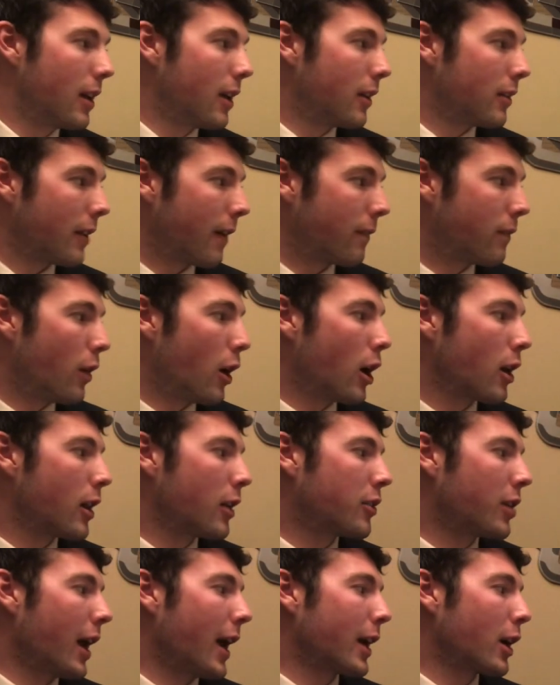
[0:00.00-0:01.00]
They fall to
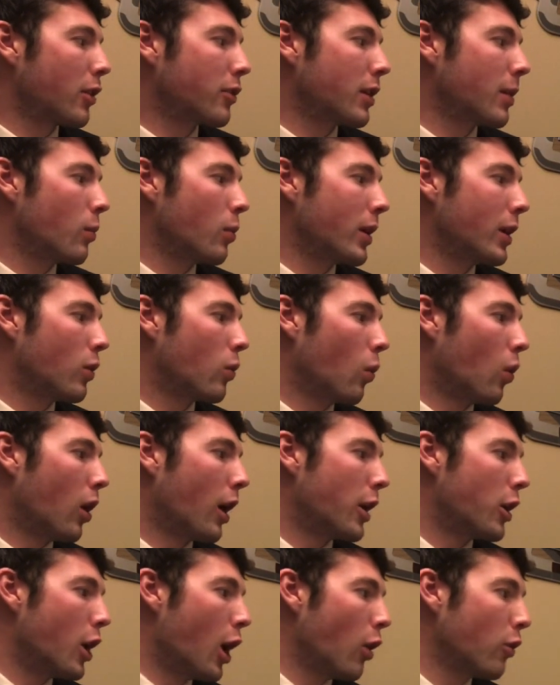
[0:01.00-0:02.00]
the Tigers in week
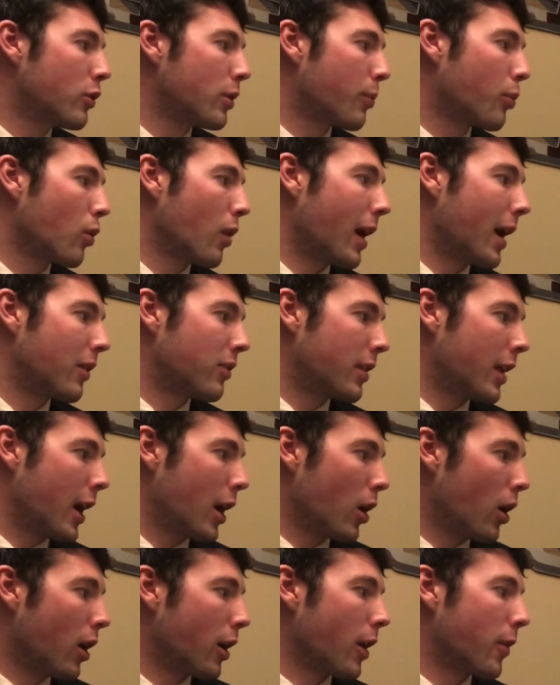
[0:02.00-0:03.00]
one. No surprise
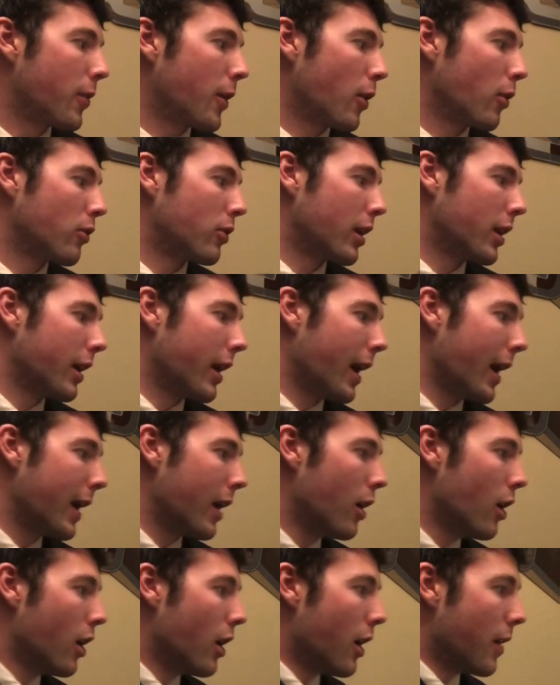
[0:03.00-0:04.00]
there on a Thursday
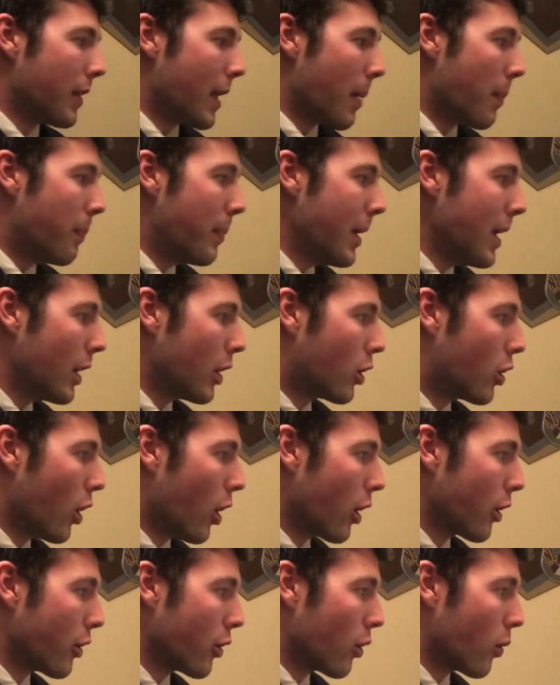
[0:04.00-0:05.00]
night. They beat
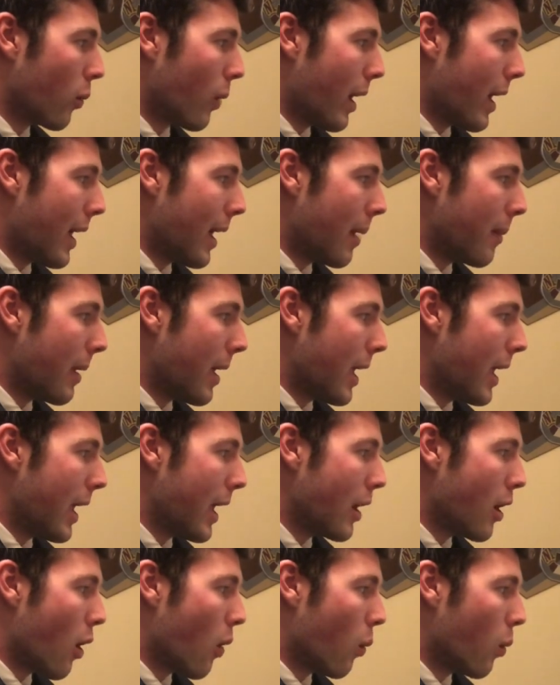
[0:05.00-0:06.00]
Gardner Webb
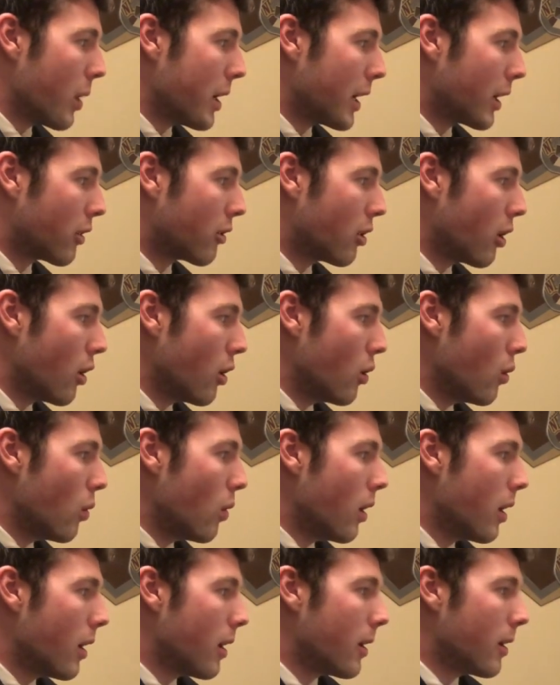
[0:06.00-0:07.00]
in week
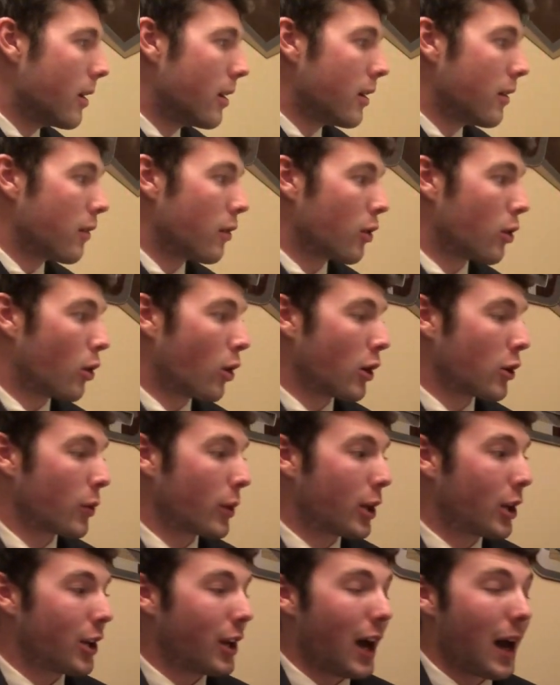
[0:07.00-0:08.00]
two course, we
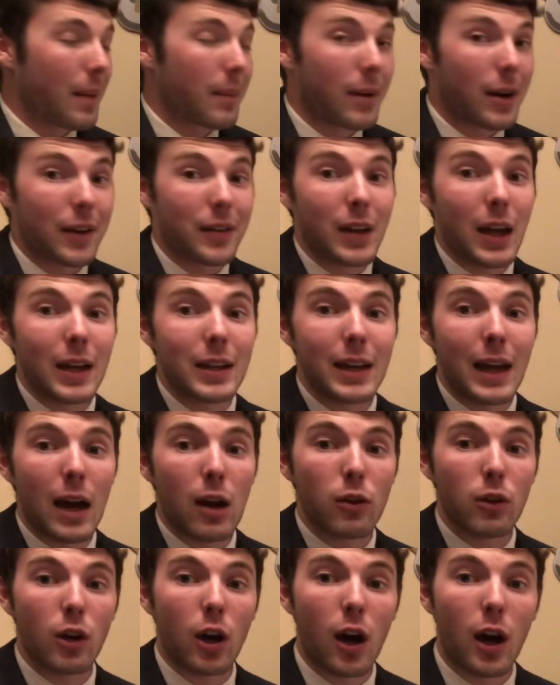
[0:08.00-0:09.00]
cannot mark that
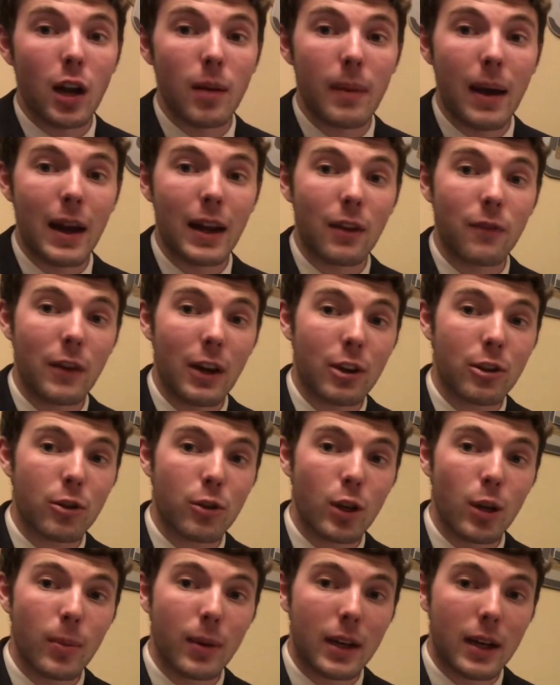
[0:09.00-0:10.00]
down as an automatic
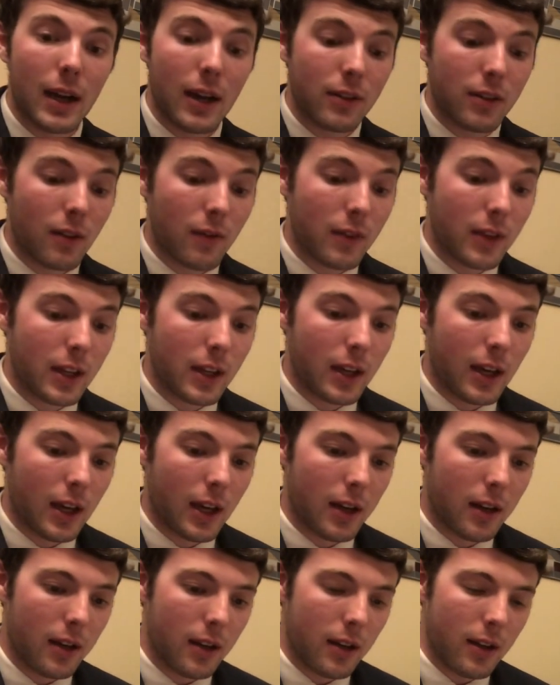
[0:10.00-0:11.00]
victory because of the
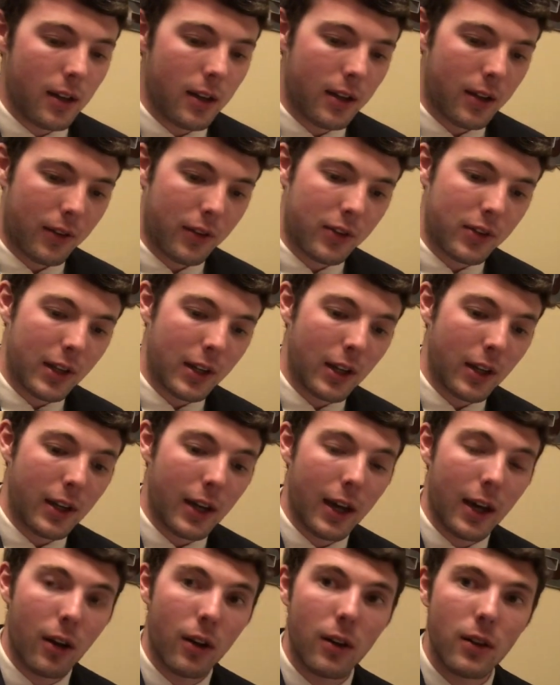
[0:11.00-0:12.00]
uh,
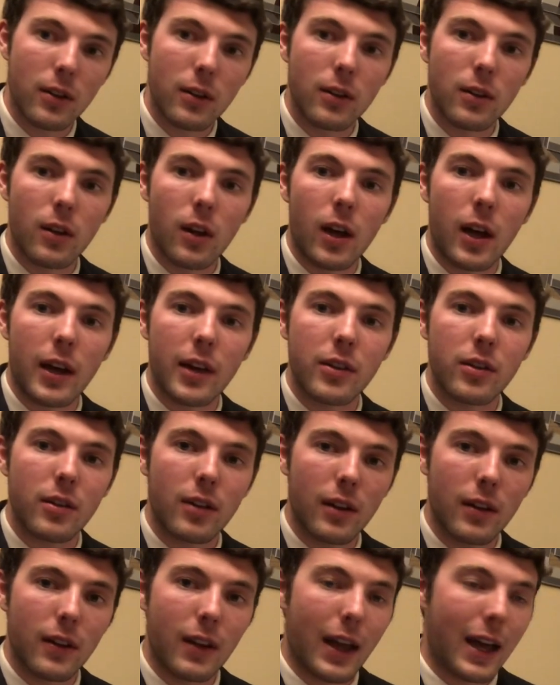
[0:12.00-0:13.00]
Citadel lost
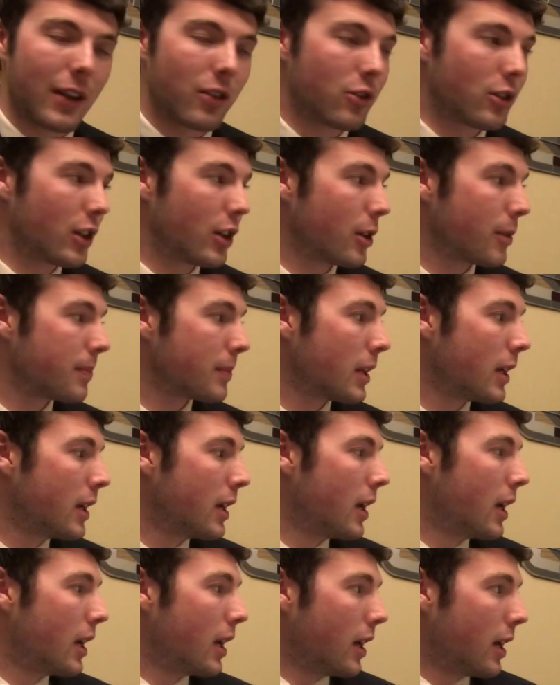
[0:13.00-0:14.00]
last year.
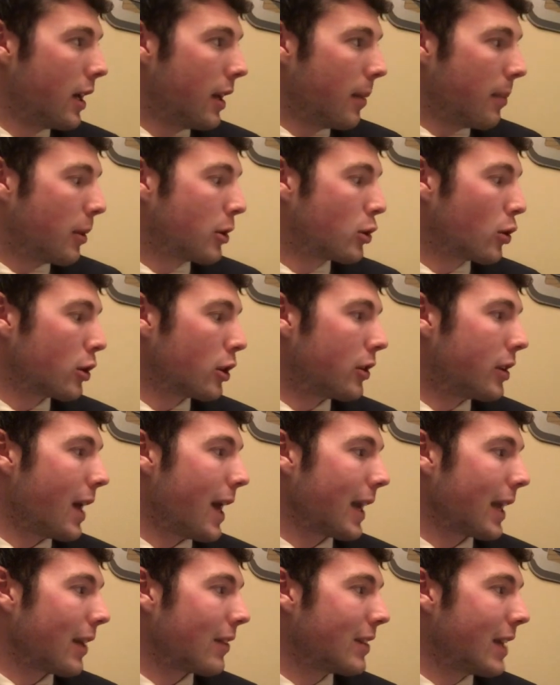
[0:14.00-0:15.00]
But Georgia
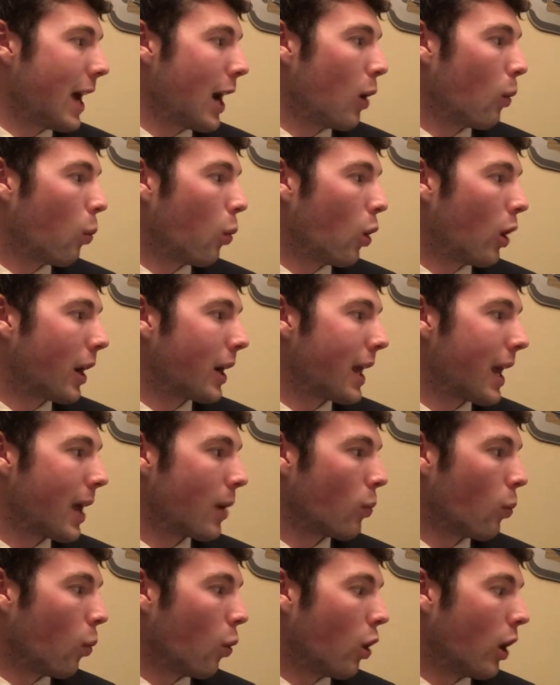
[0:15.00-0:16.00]
Tech is now one
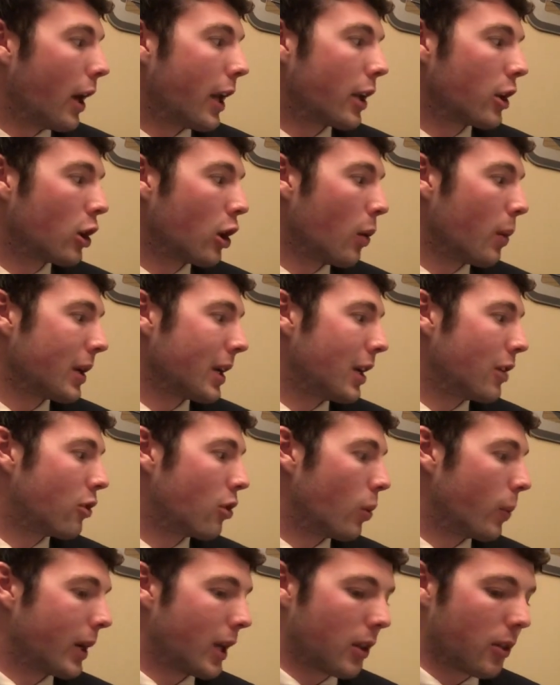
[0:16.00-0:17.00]
and one going into
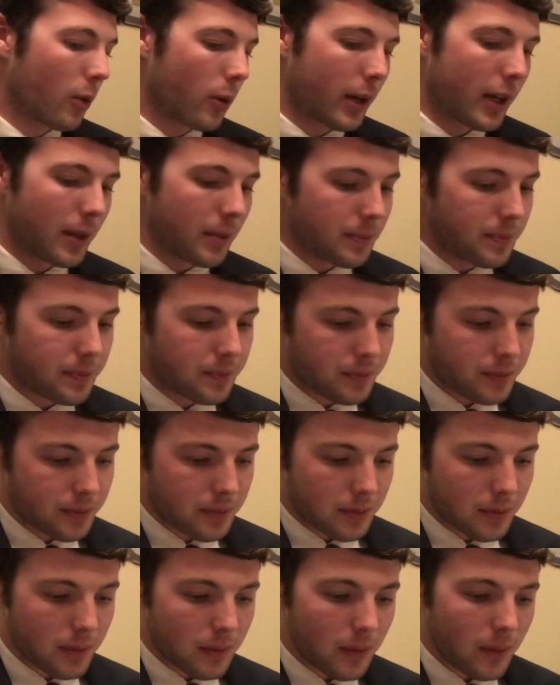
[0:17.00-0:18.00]
week three.
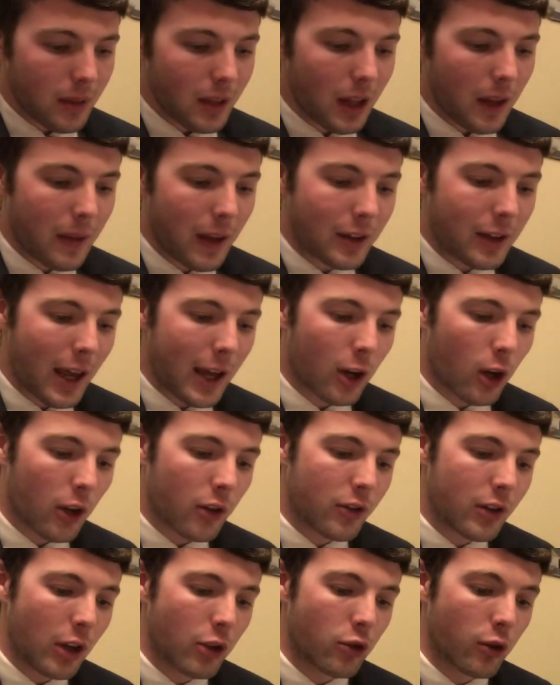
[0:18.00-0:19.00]
They take on
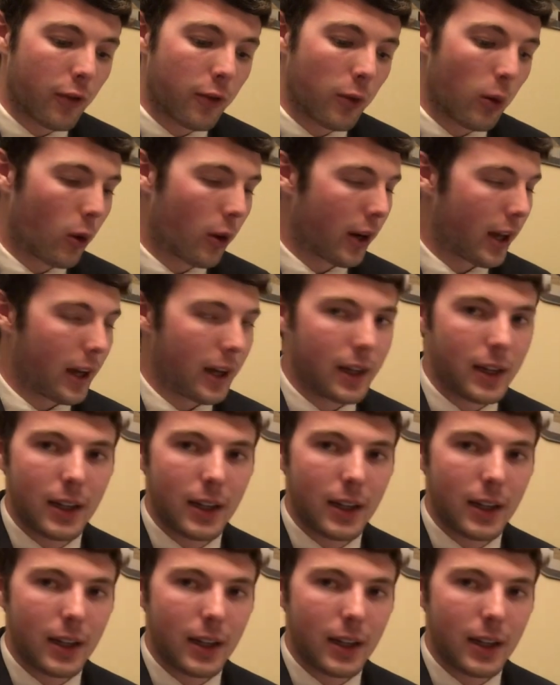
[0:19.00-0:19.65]
Central Florida.